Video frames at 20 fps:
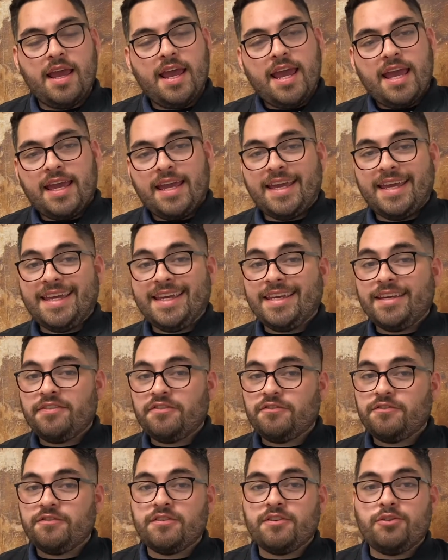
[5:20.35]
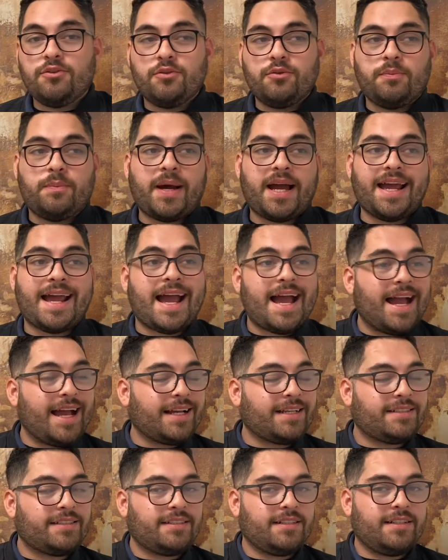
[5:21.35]
If you by
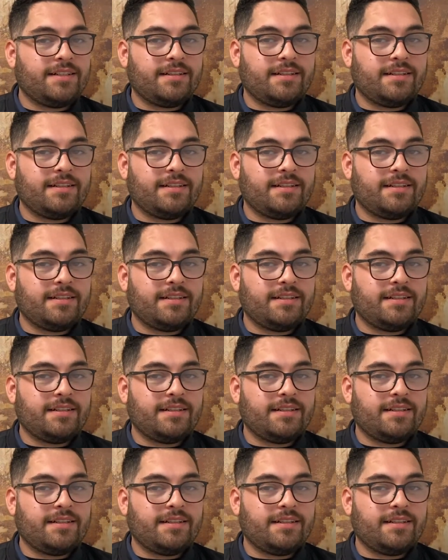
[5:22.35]
accident